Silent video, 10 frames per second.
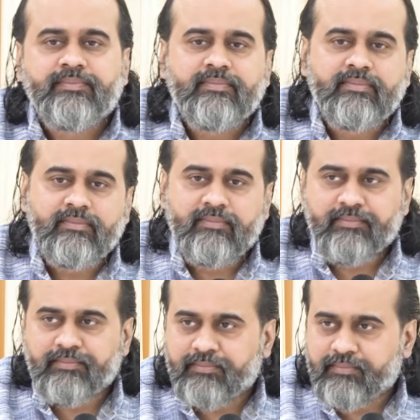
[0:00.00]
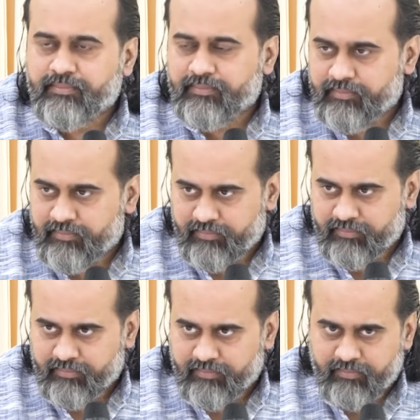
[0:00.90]

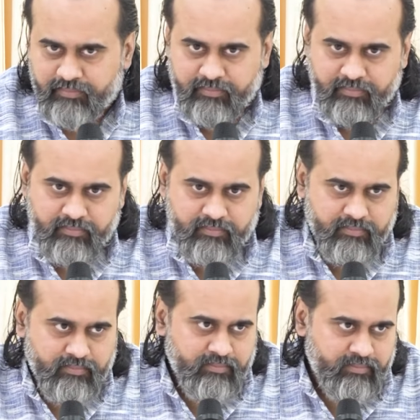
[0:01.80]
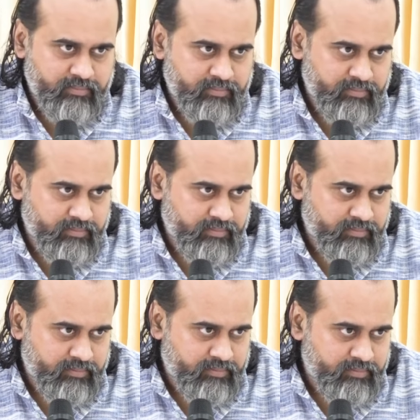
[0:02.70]

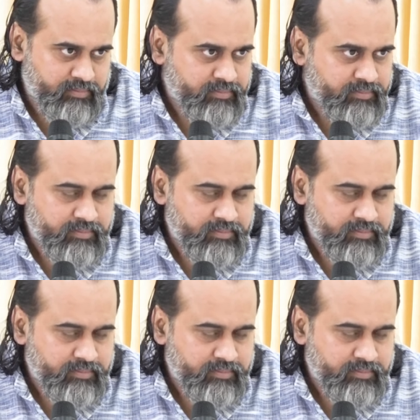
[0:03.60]
[no speech]